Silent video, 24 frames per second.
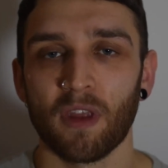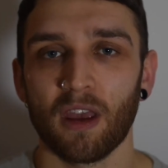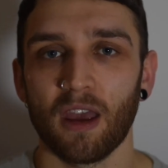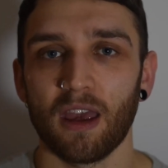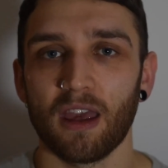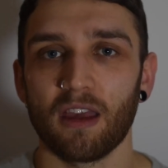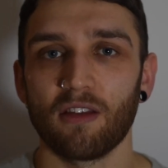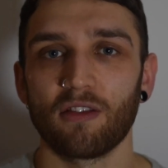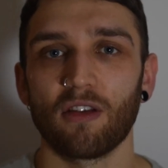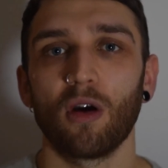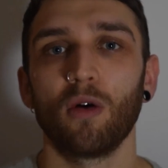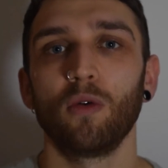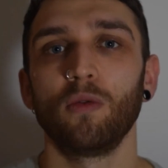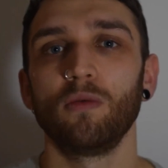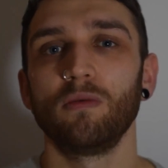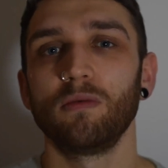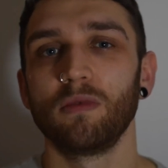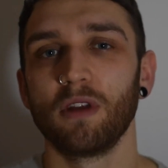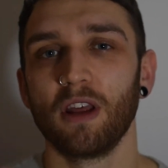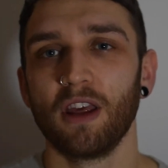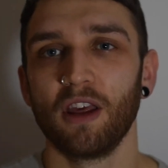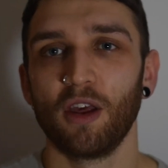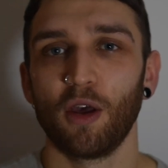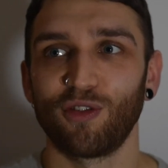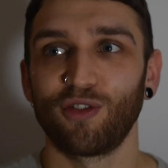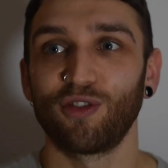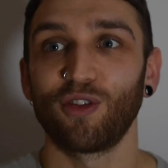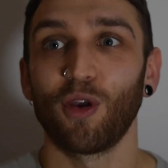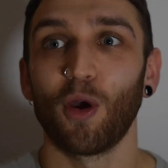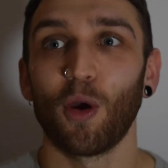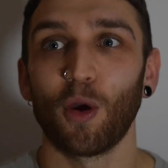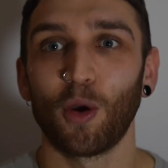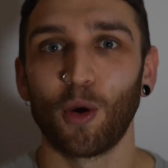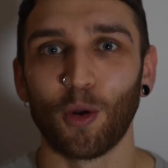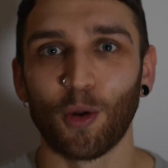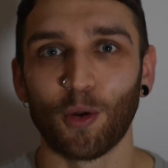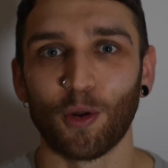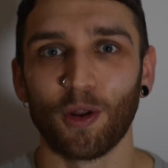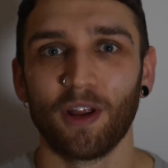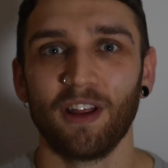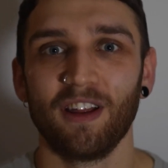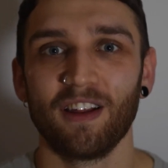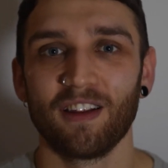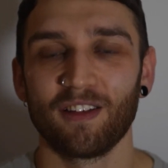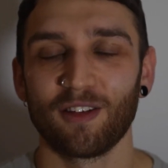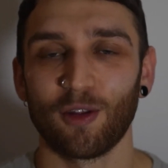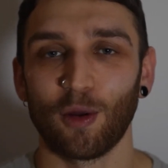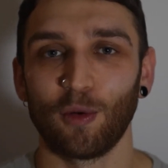its own circle,
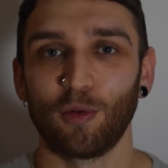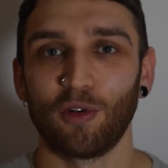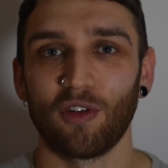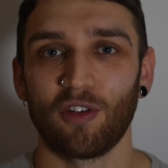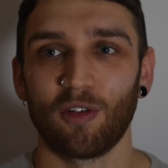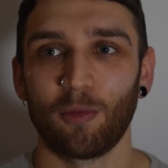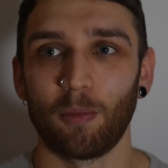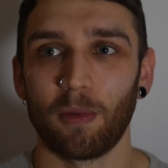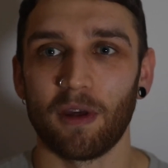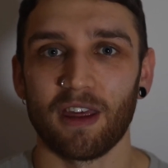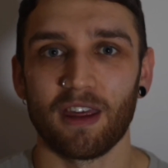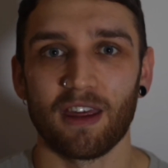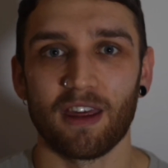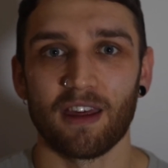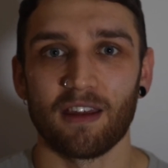so to speak.